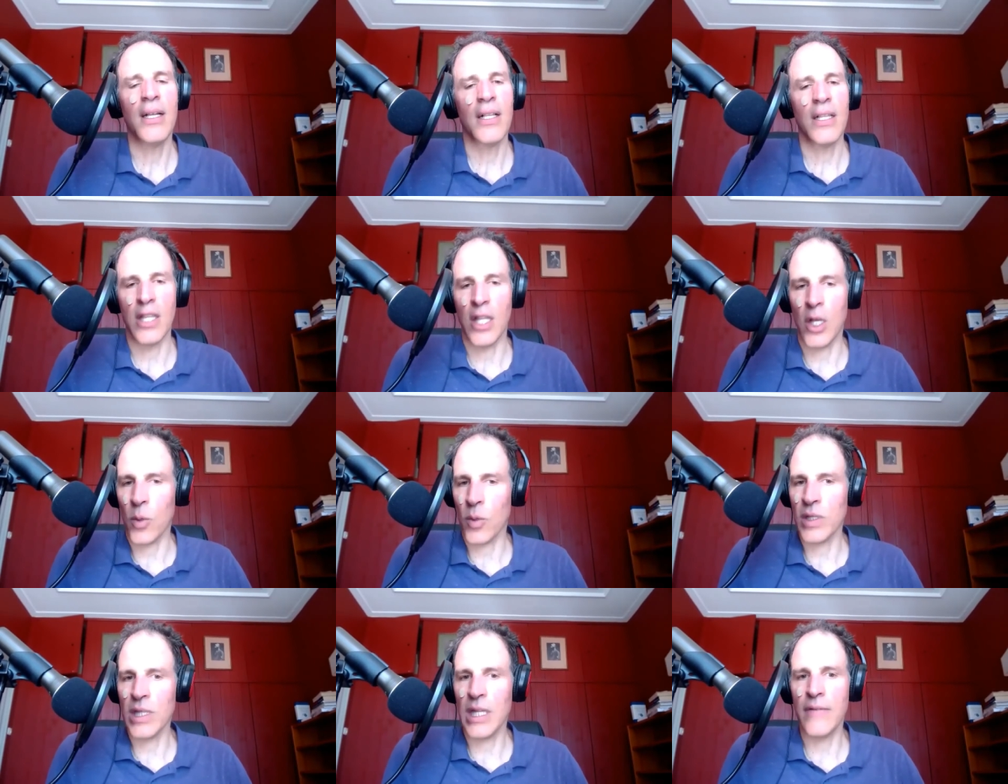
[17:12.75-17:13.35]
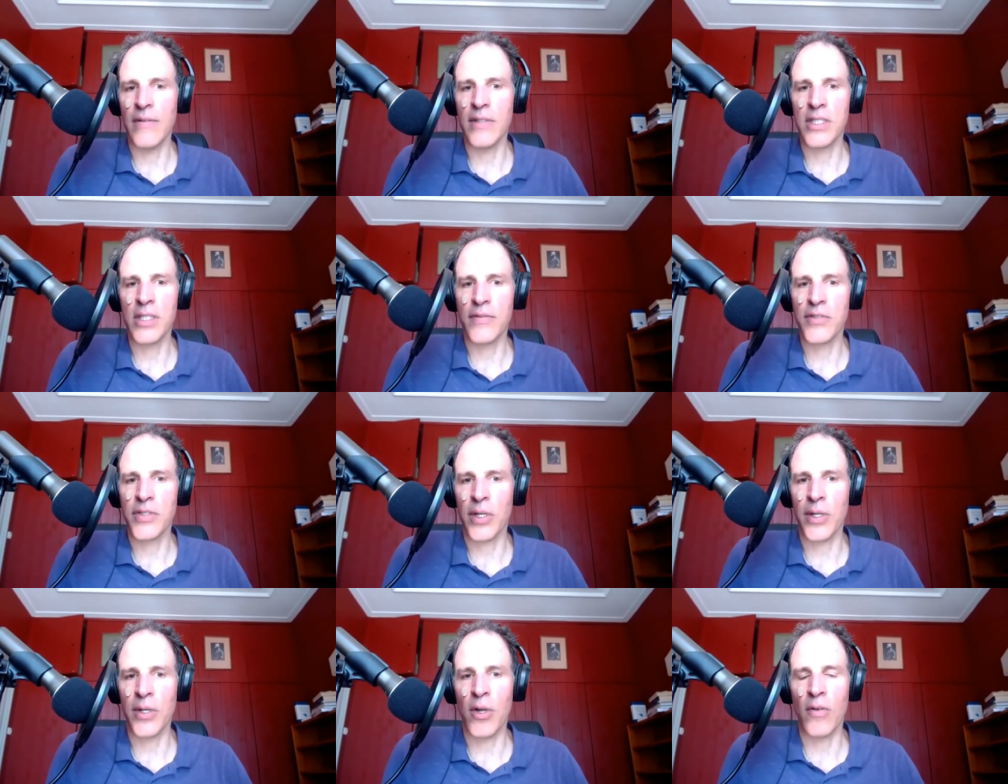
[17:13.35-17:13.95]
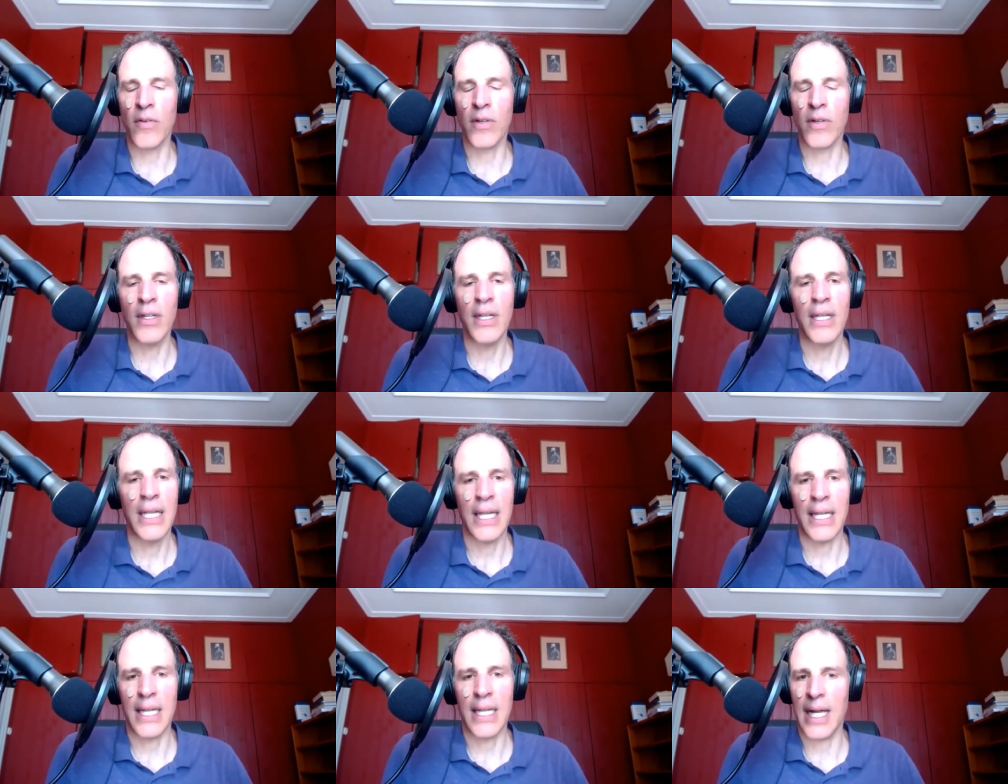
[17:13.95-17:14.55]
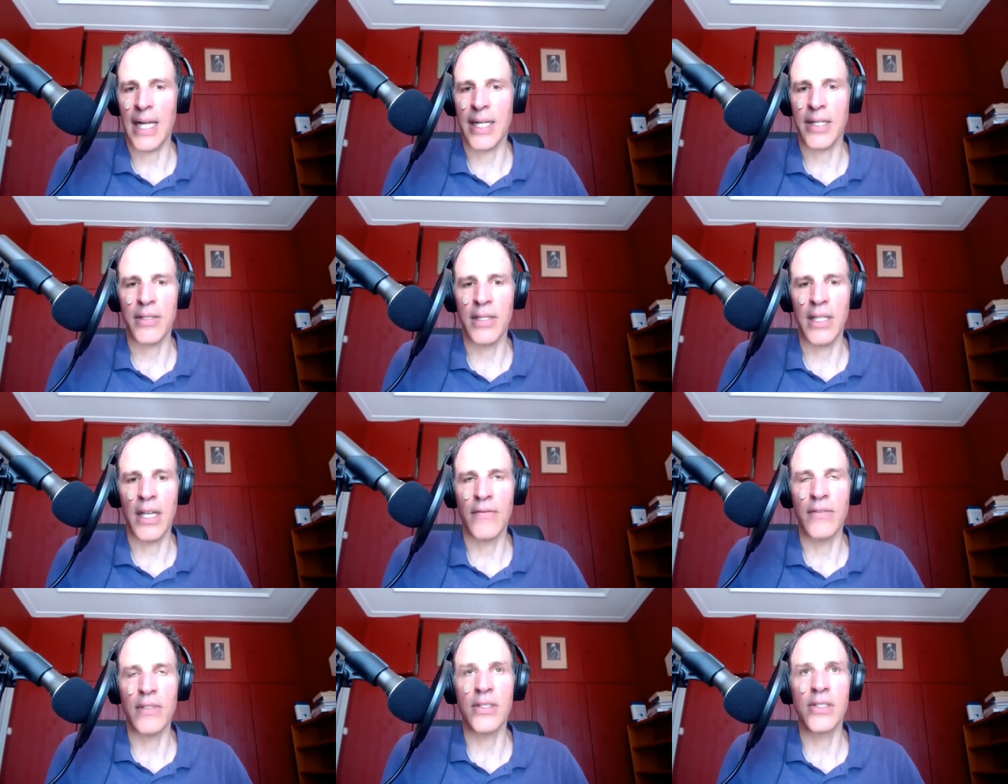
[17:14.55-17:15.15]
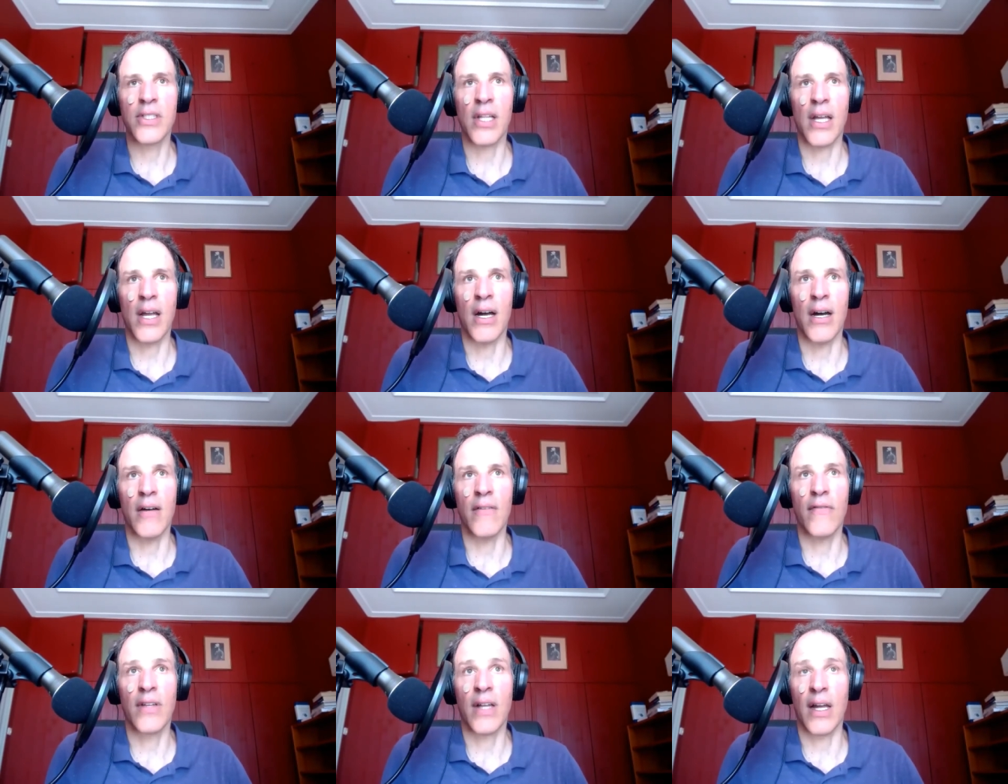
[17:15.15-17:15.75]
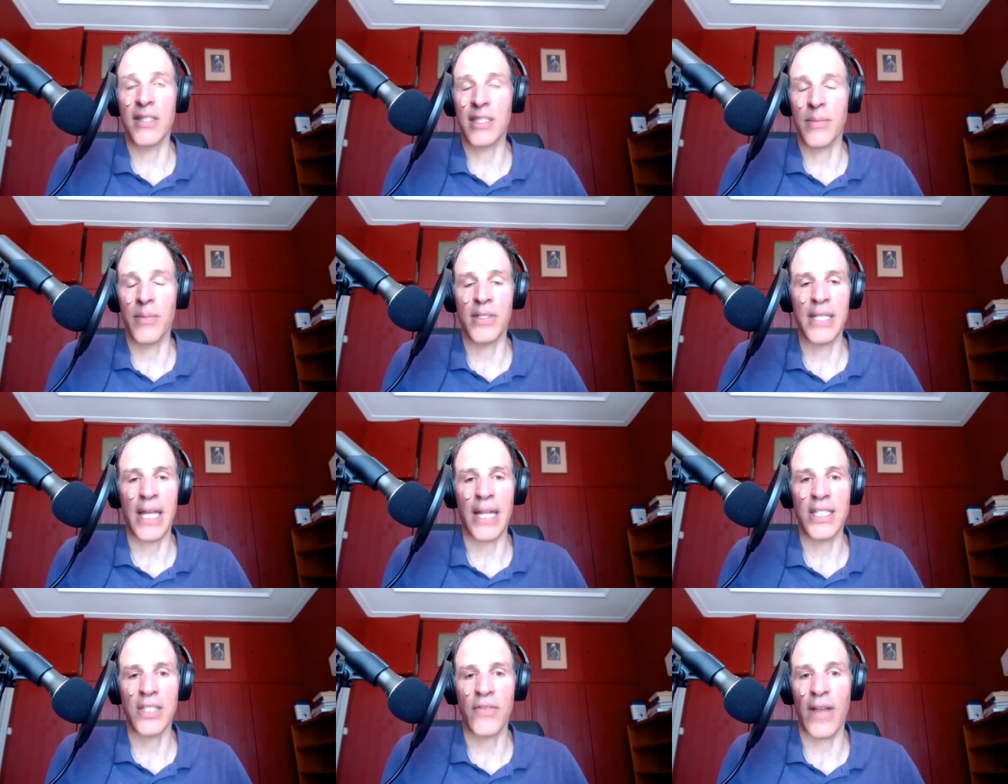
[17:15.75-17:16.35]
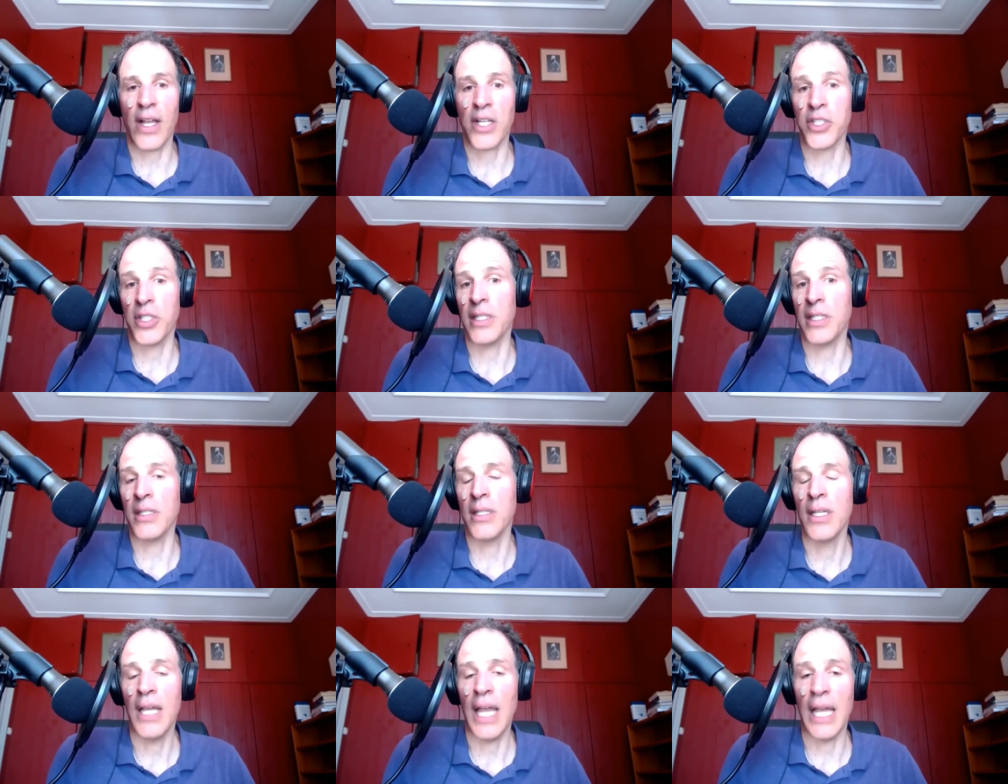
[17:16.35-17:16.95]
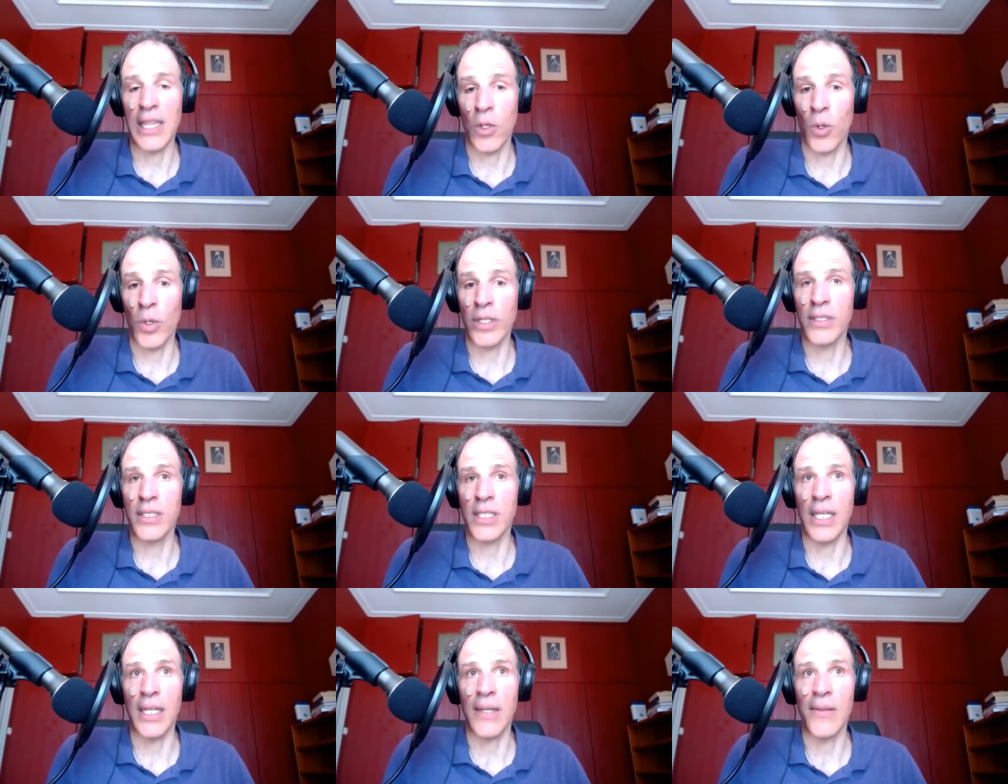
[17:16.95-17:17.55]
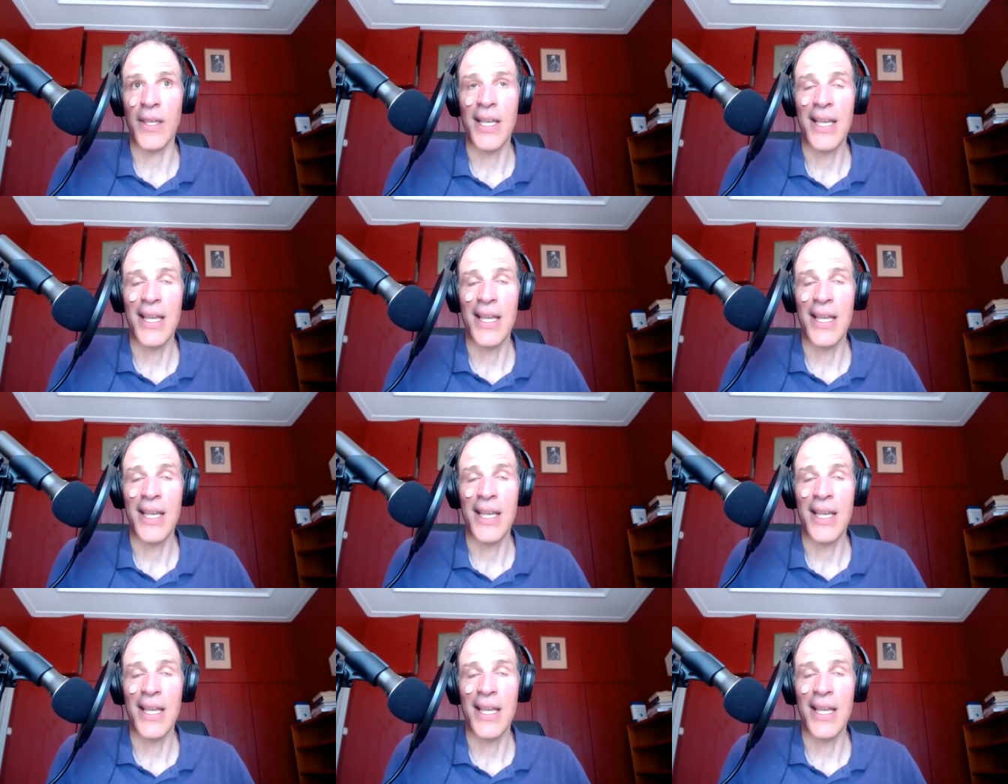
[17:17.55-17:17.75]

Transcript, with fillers: lower levels of turnover, and higher levels of customer satisfaction and loyalty.